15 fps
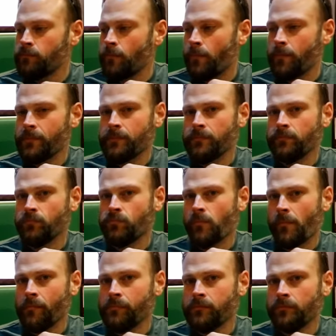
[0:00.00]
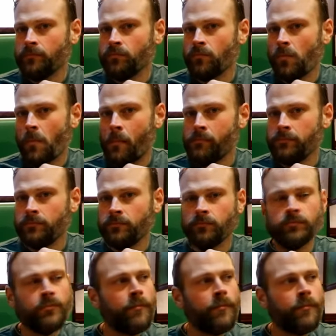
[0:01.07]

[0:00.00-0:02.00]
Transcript: No words are spoken by the person on screen.